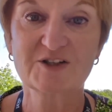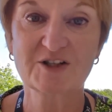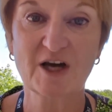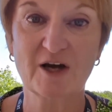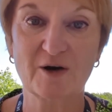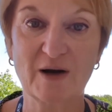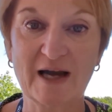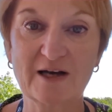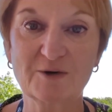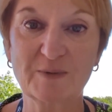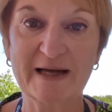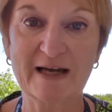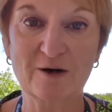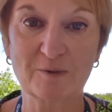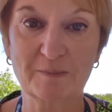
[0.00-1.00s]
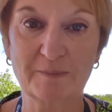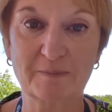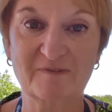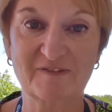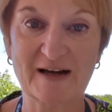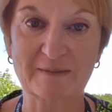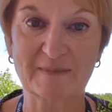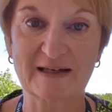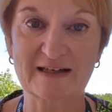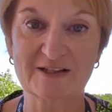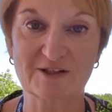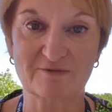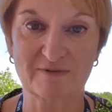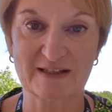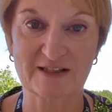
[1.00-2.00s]
So how do we help families
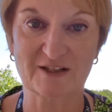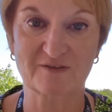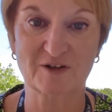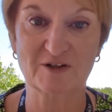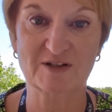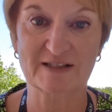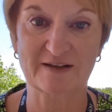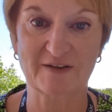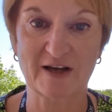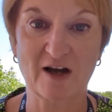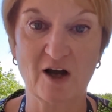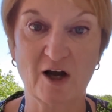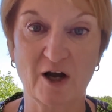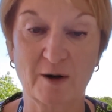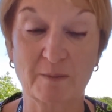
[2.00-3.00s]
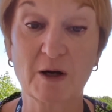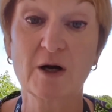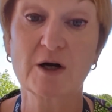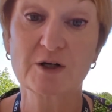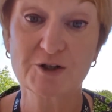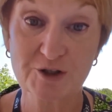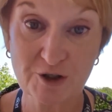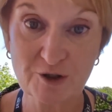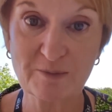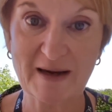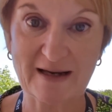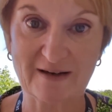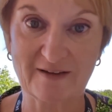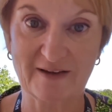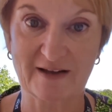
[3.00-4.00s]
at risk of losing their home? Two
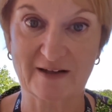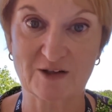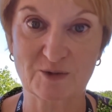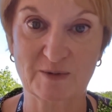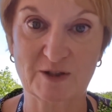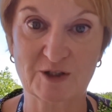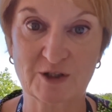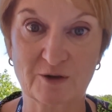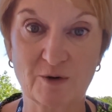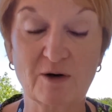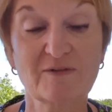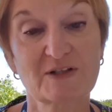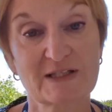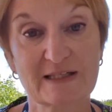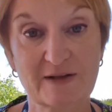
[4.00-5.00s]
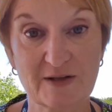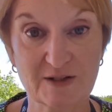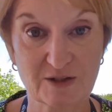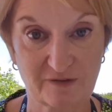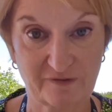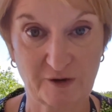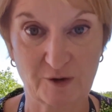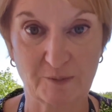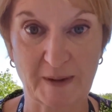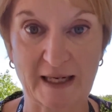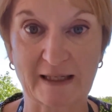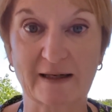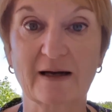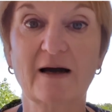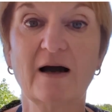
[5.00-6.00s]
main things we do. Obviously there's a food
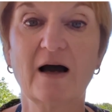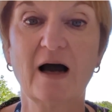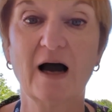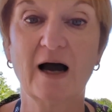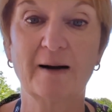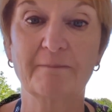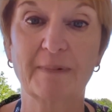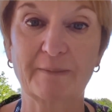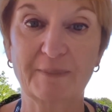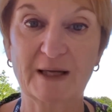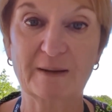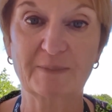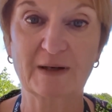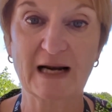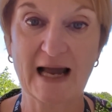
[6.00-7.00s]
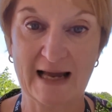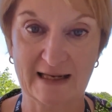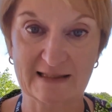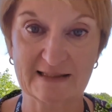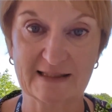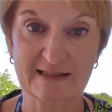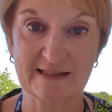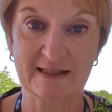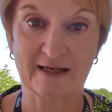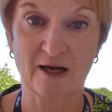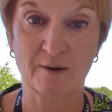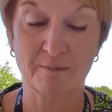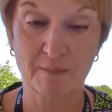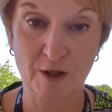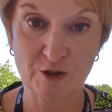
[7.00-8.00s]
bank. By people accessing
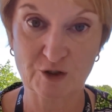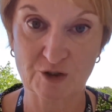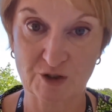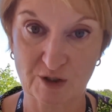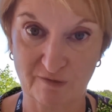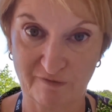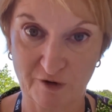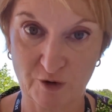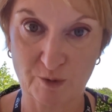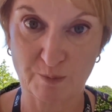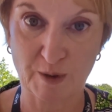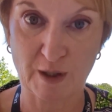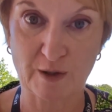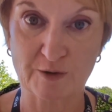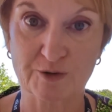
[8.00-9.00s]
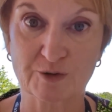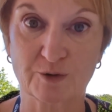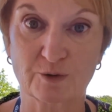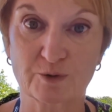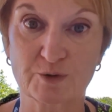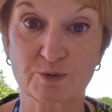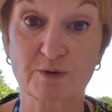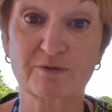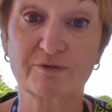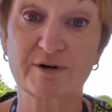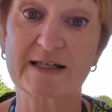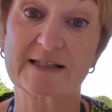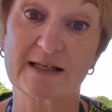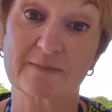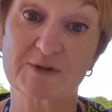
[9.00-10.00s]
emergency food parcels,
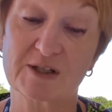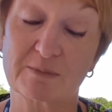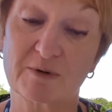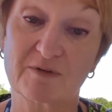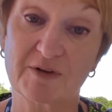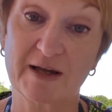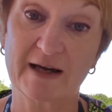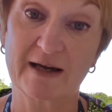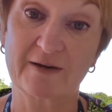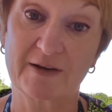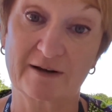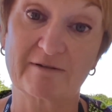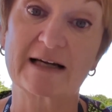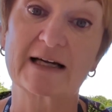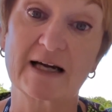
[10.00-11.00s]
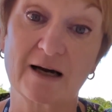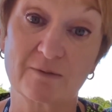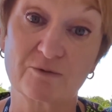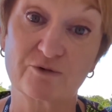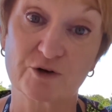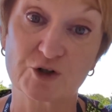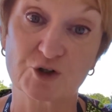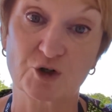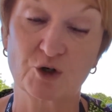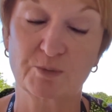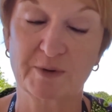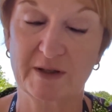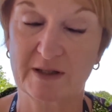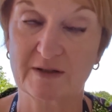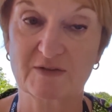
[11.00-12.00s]
frees up some of their income for a short
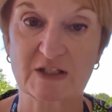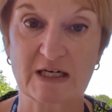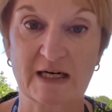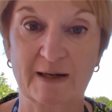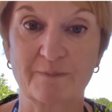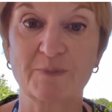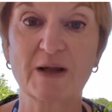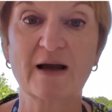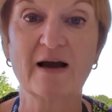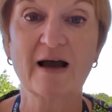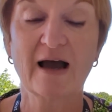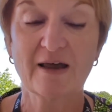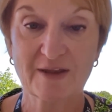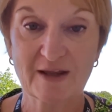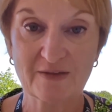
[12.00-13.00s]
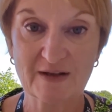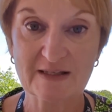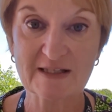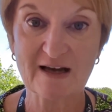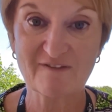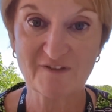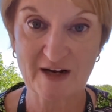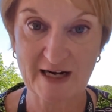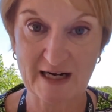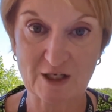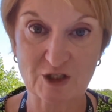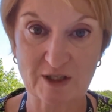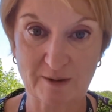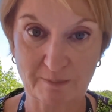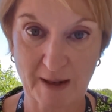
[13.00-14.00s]
period of time. Then there's our
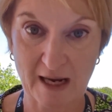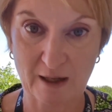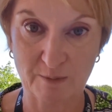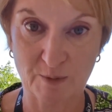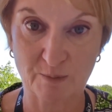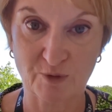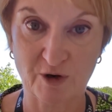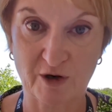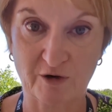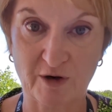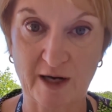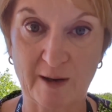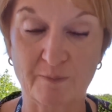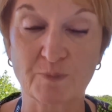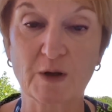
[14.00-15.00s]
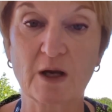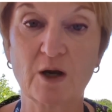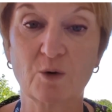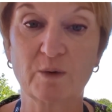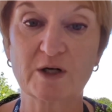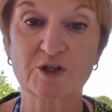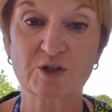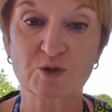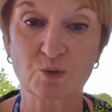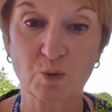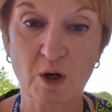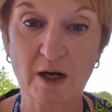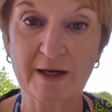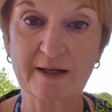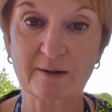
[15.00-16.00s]
financial empowerment programme, which is
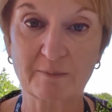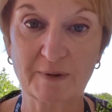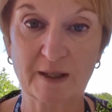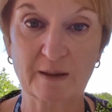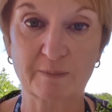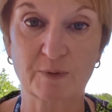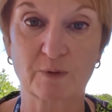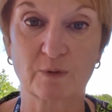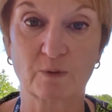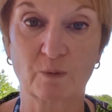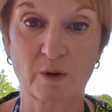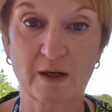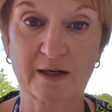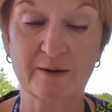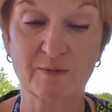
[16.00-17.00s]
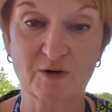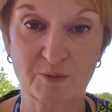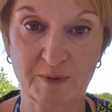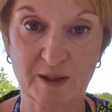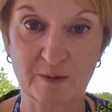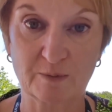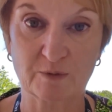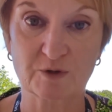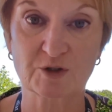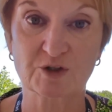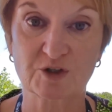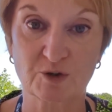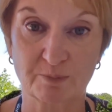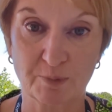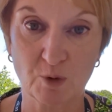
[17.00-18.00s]
working with people to
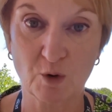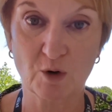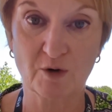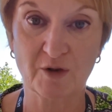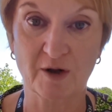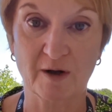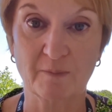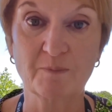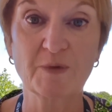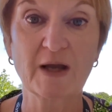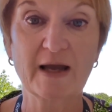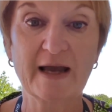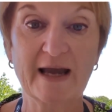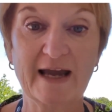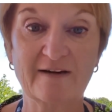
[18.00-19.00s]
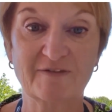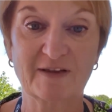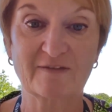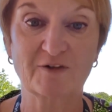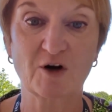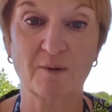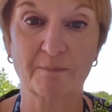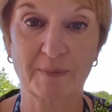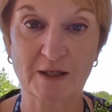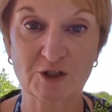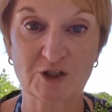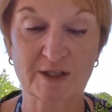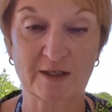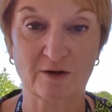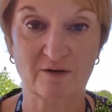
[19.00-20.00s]
support them if they've got
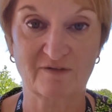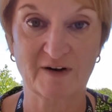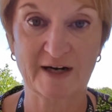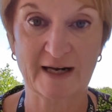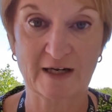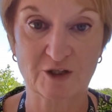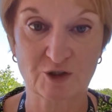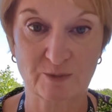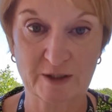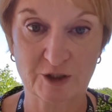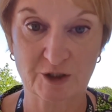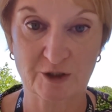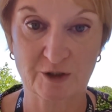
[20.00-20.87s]
budgeting or financial